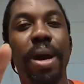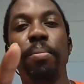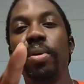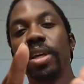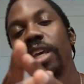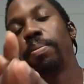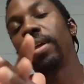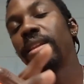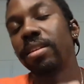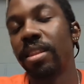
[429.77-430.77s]
my
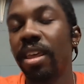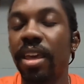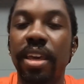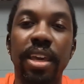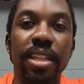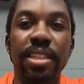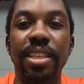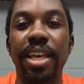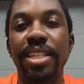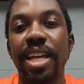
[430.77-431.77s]
bookkeeping thing, it
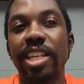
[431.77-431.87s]
says that